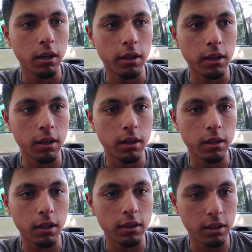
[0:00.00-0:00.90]

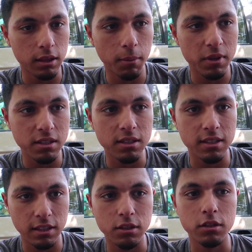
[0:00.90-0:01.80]
and I think that means the
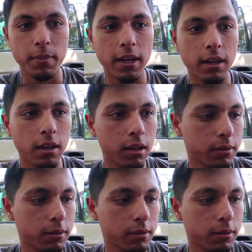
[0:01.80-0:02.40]
sensor is bad.